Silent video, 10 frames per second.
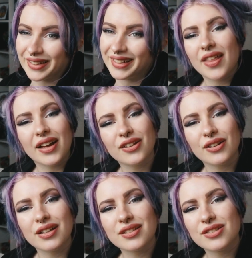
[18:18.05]
Thank you
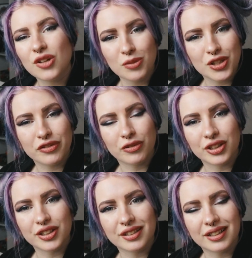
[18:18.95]
guys so much for
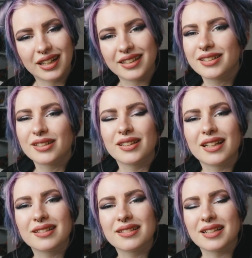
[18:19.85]
watching, and until
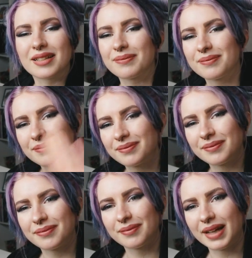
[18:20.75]
next time,
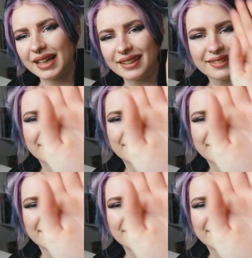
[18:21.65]
bye.